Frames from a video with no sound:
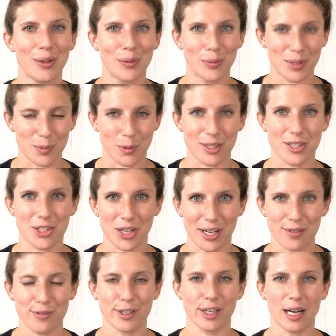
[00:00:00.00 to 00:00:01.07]
was once trying
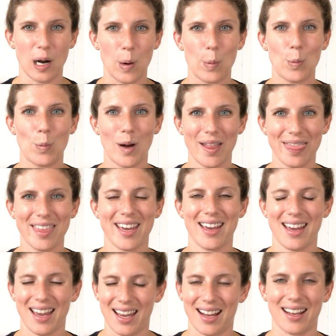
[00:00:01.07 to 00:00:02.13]
to figure out what the
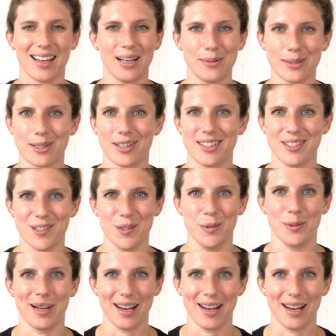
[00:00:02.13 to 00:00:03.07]
heck I was going to do when